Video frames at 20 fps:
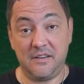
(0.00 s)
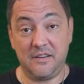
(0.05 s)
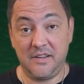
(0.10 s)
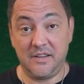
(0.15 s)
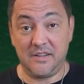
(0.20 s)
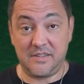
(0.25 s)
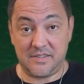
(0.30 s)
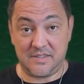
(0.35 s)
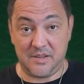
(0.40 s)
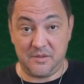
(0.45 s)

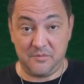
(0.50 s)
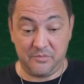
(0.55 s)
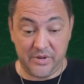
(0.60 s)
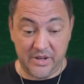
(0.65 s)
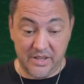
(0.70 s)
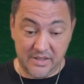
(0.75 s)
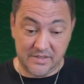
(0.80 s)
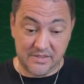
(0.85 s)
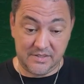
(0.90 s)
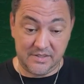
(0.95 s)
in the same
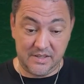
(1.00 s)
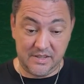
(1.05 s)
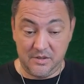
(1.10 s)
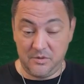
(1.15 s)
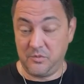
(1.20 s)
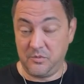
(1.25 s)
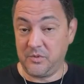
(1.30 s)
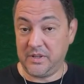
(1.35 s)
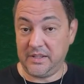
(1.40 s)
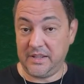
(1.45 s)
place in
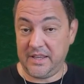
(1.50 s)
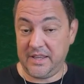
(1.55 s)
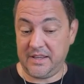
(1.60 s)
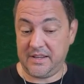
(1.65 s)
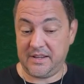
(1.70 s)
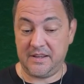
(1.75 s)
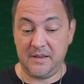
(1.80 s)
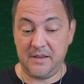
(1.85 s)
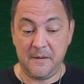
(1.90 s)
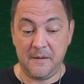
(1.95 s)

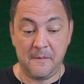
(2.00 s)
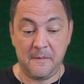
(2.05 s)
onelake.